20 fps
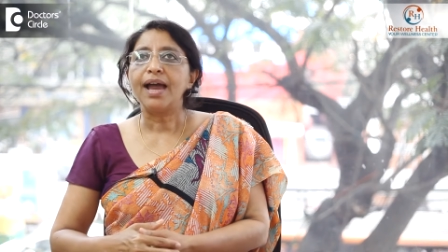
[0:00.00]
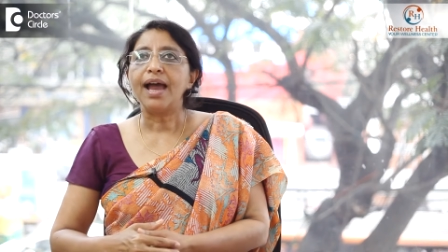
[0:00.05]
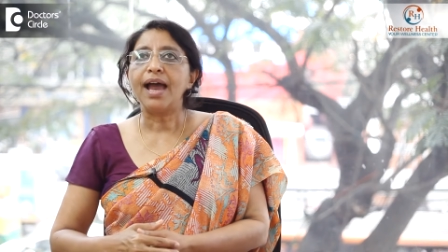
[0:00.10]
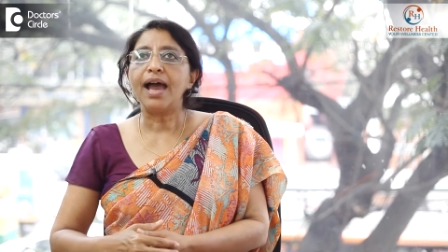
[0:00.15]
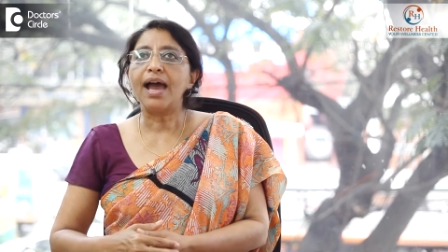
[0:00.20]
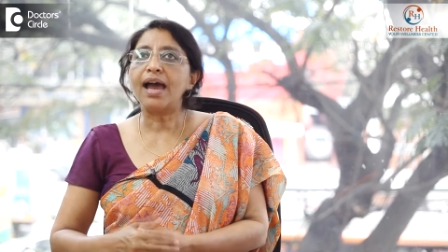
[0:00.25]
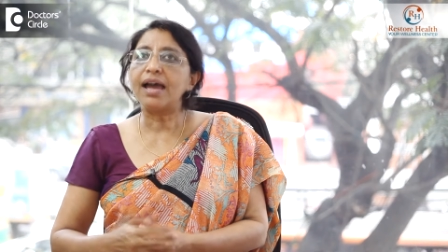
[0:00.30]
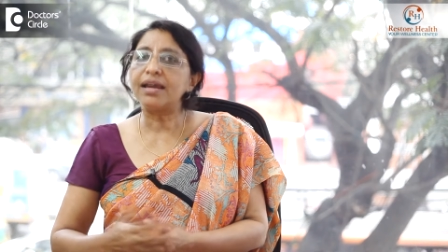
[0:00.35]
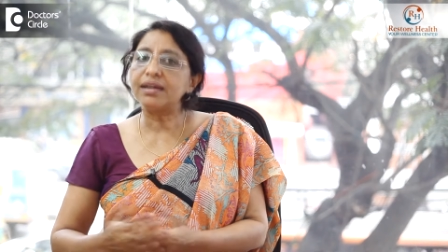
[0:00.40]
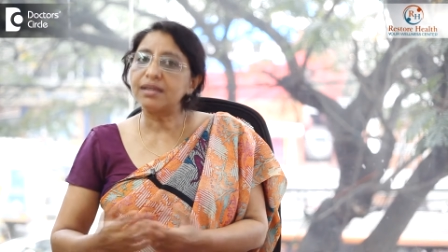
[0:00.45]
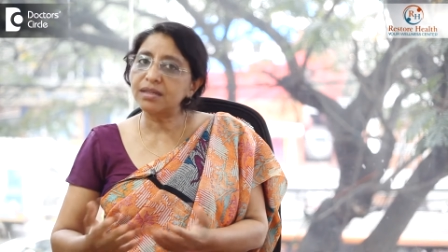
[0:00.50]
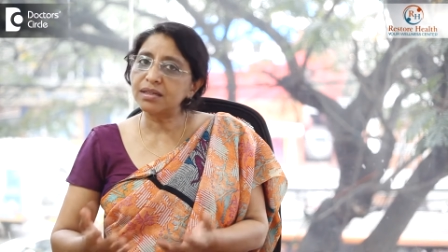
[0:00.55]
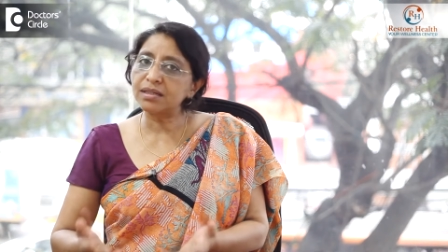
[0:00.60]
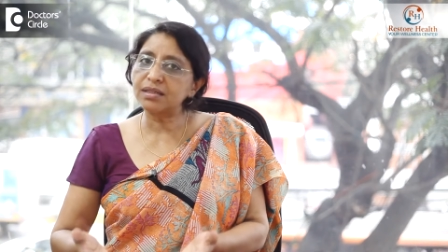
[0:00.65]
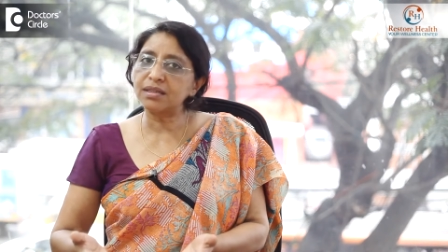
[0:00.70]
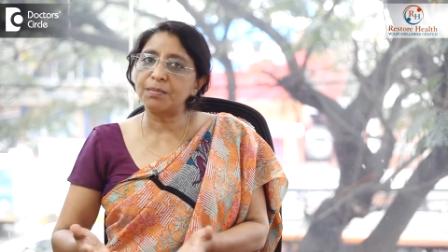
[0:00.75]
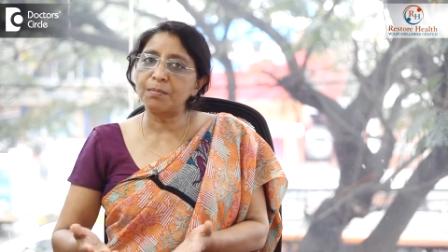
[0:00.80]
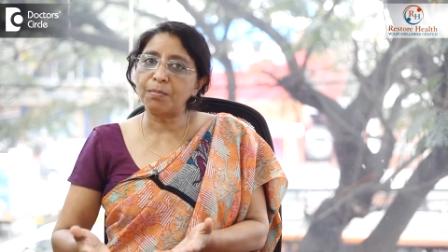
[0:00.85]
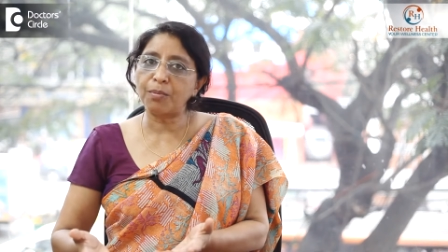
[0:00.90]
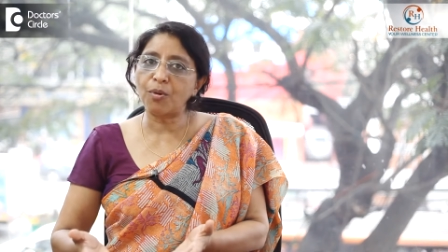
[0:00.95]
And it
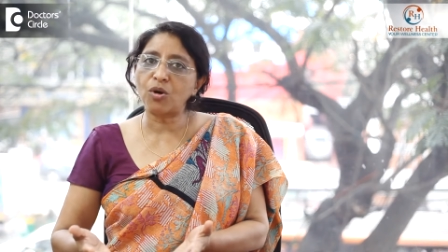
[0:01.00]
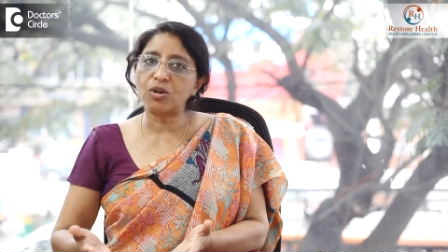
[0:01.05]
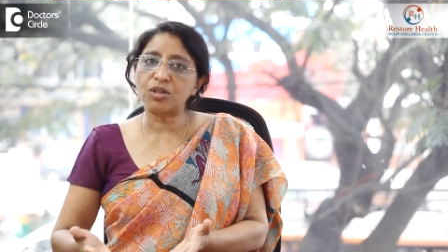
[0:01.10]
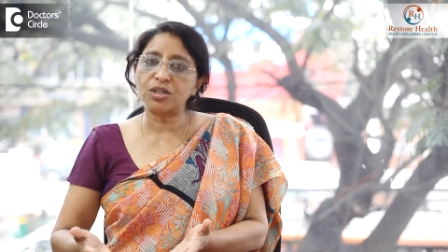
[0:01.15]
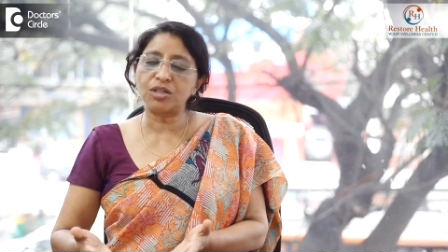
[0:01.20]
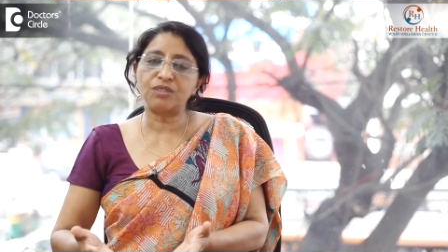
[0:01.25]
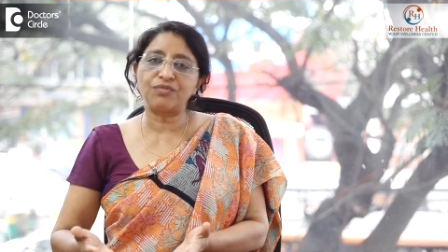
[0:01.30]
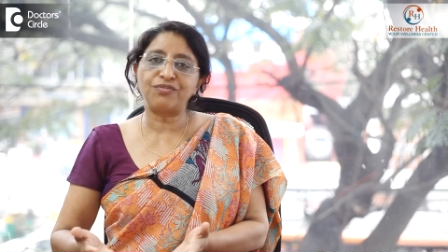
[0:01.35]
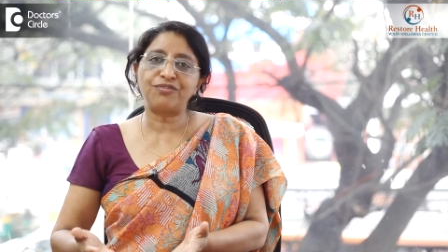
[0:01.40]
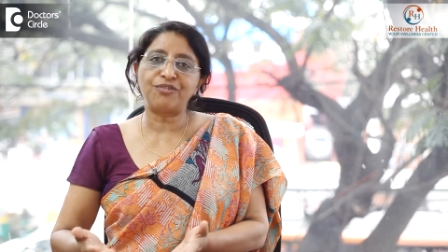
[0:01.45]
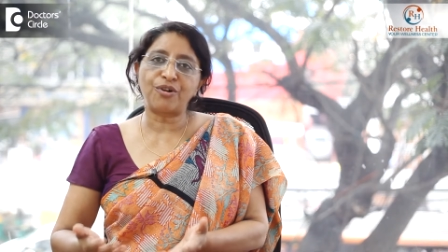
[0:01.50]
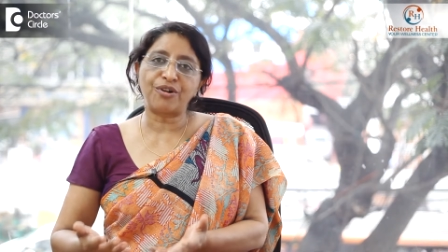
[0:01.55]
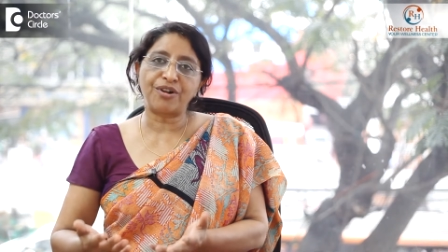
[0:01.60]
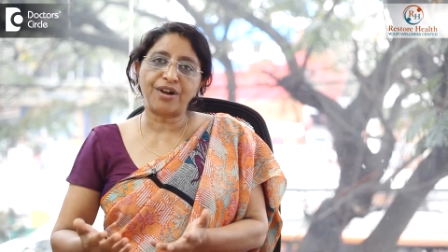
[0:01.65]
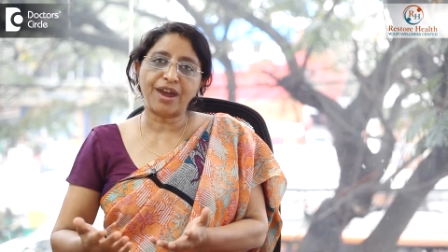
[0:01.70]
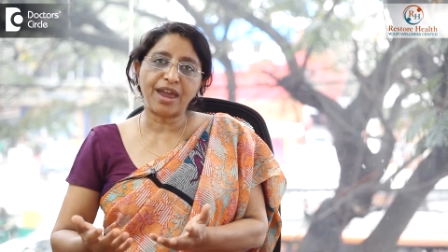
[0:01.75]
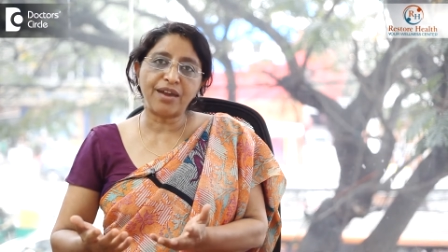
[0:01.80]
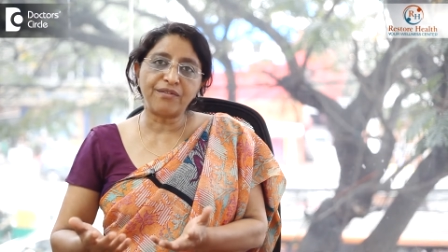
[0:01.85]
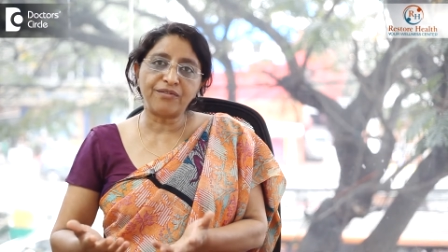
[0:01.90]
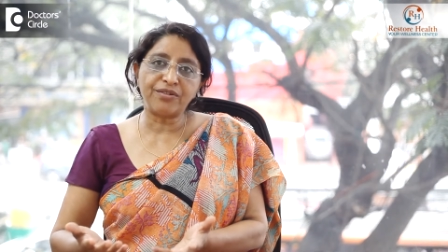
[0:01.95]
is important for
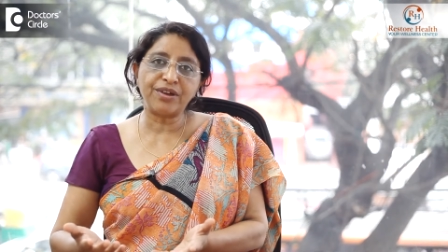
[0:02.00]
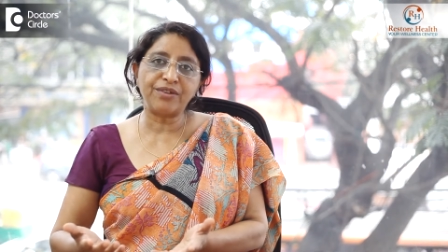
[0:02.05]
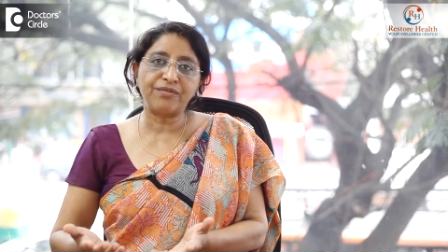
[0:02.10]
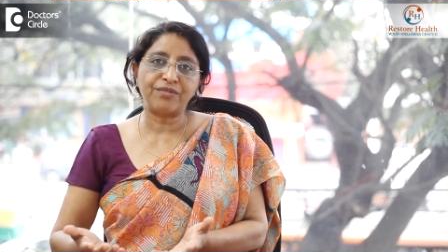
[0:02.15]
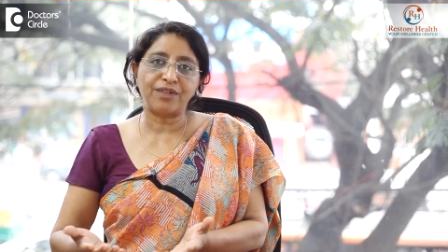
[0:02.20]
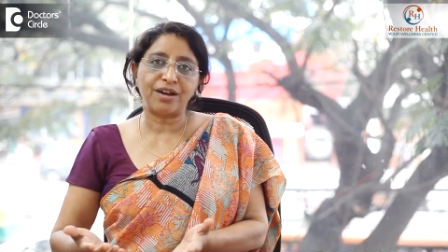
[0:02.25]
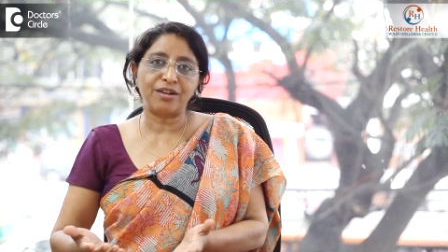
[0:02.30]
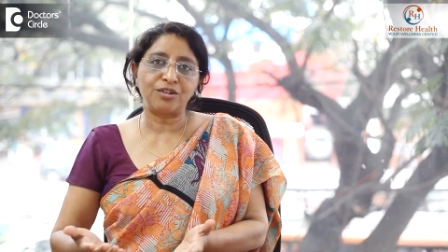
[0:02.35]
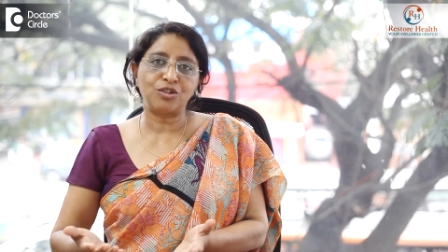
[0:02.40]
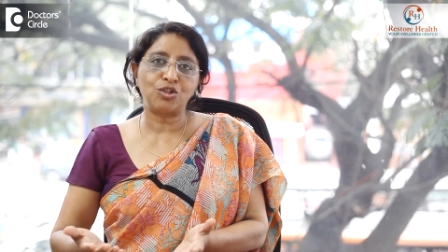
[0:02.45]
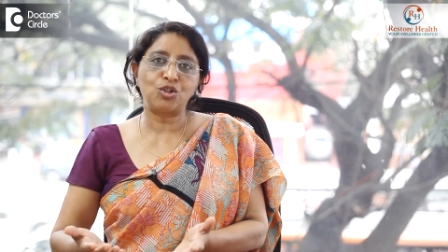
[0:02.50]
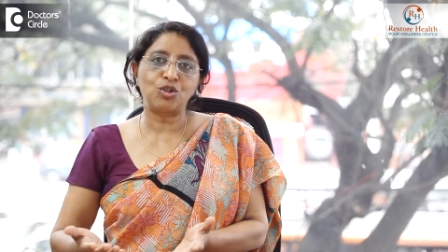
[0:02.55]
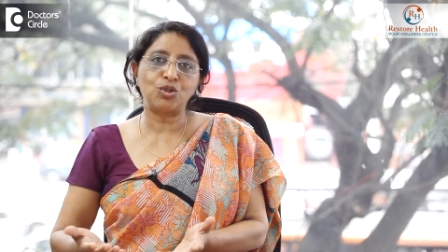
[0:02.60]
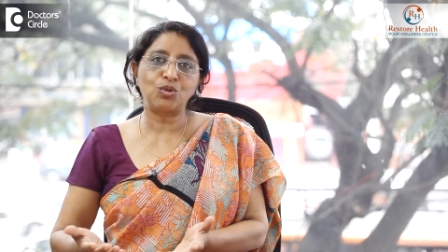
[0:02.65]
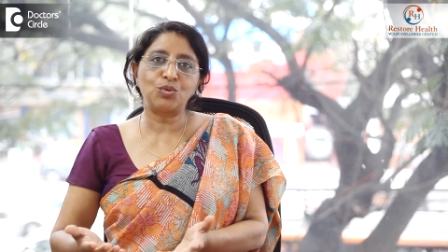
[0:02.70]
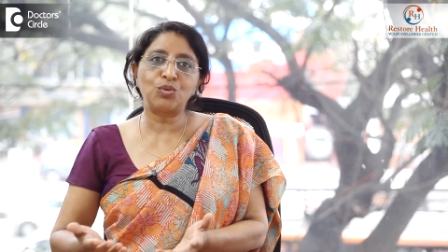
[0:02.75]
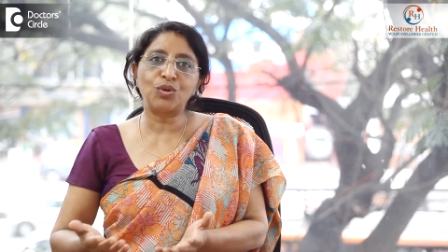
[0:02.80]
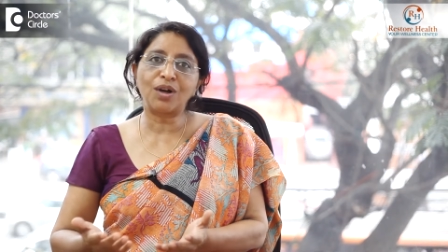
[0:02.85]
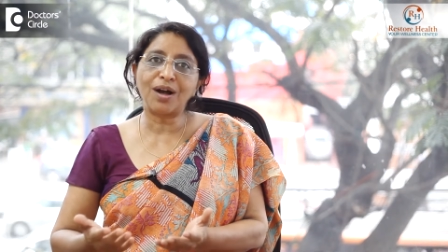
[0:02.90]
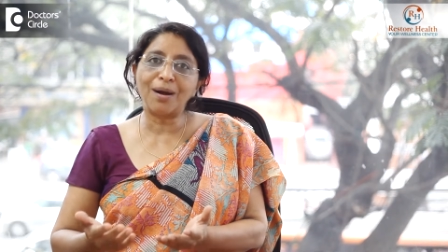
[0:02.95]
everyone
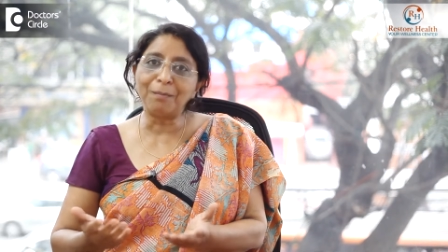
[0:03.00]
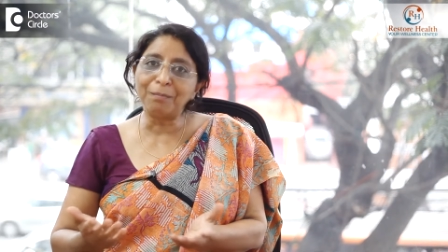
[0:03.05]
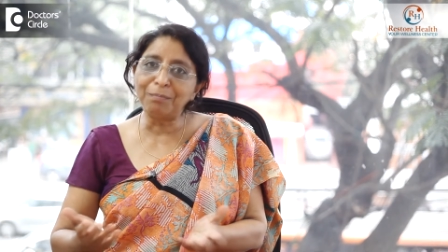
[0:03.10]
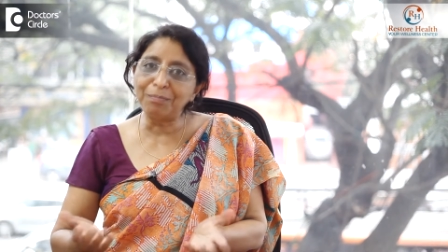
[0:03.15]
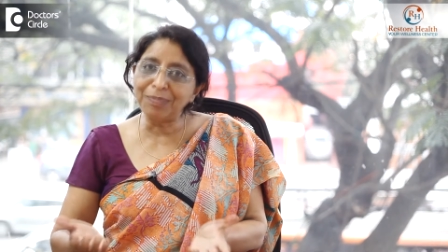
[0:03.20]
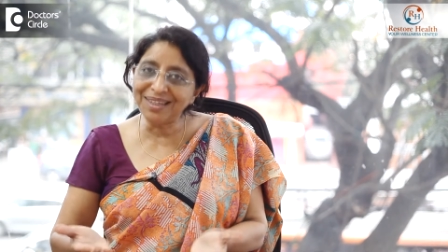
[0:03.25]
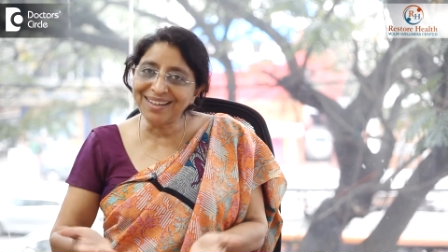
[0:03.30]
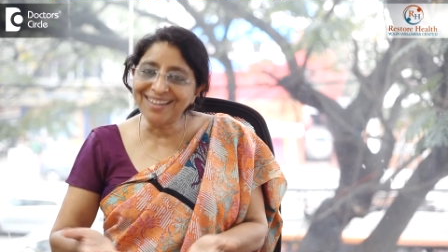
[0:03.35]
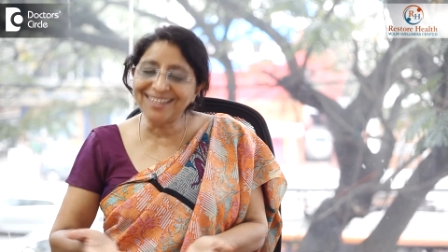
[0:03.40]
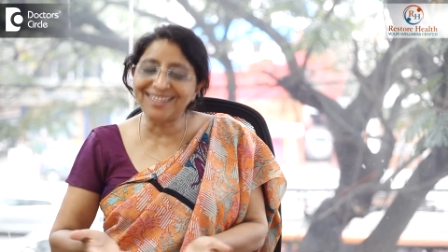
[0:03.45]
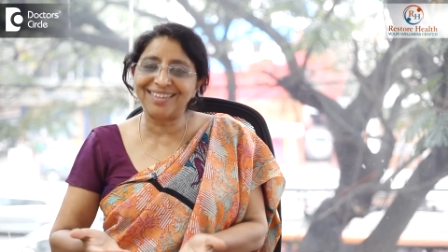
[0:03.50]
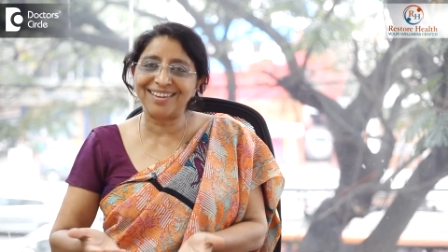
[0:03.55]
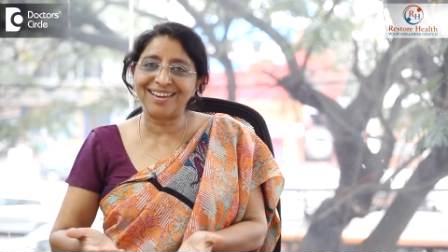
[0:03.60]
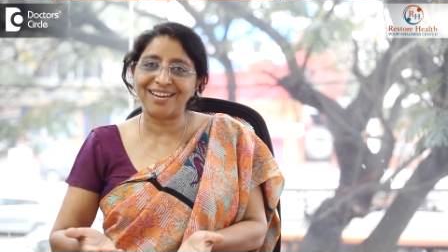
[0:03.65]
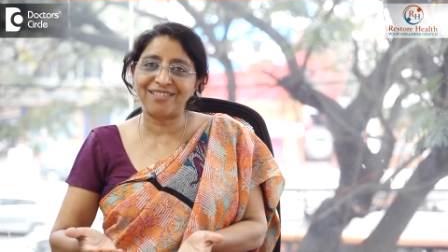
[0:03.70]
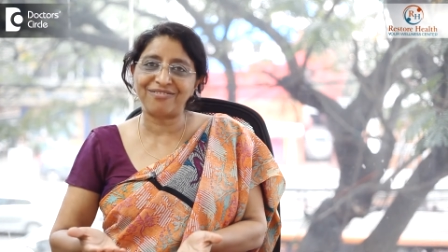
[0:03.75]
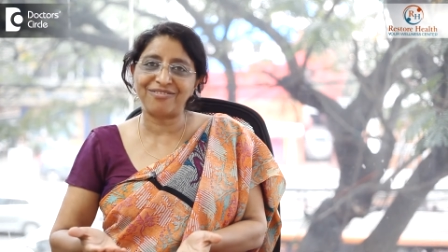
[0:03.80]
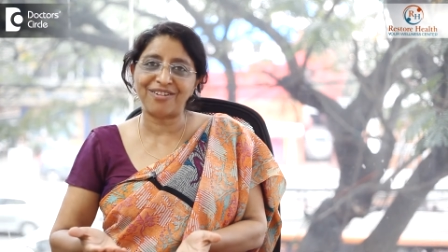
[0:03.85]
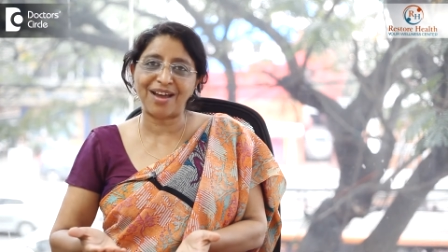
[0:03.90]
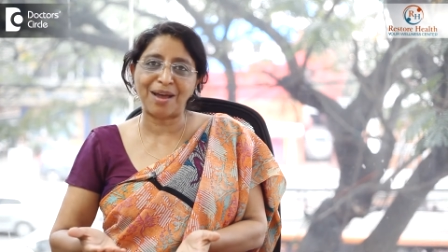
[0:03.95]
to complete their
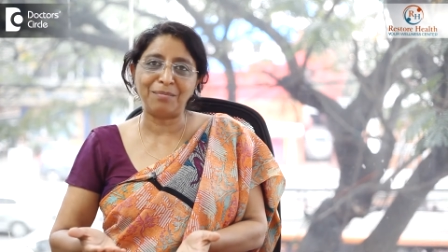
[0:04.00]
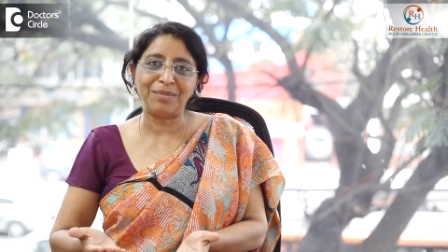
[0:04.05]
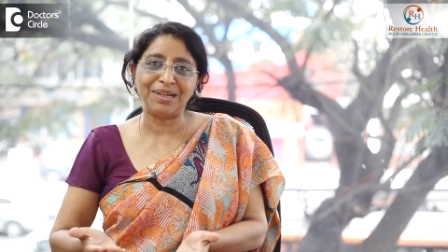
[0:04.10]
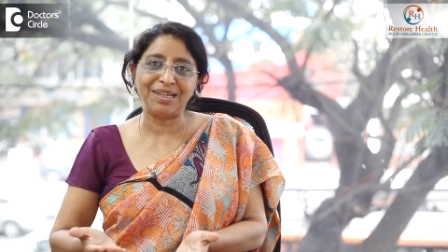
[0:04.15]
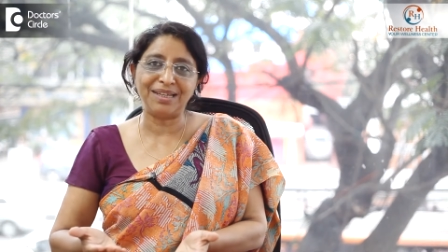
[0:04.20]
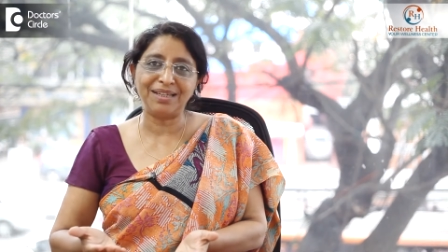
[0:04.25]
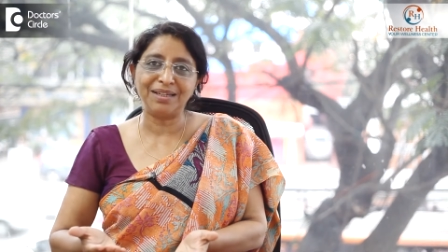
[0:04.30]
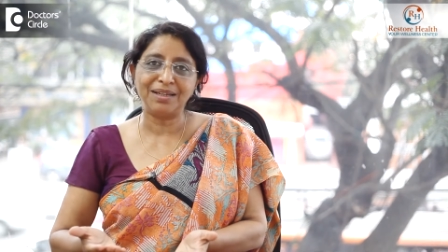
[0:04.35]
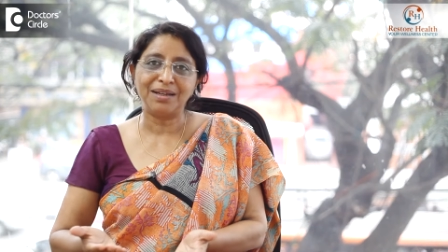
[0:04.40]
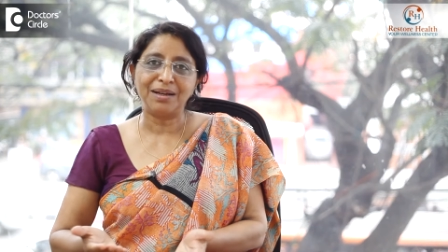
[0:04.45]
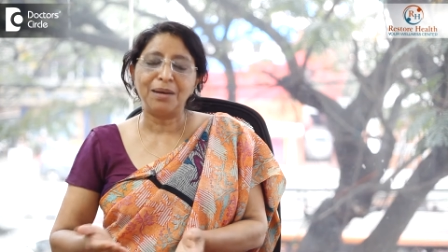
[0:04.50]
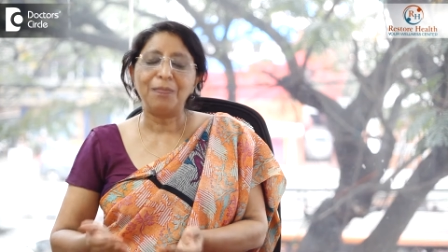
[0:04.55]
family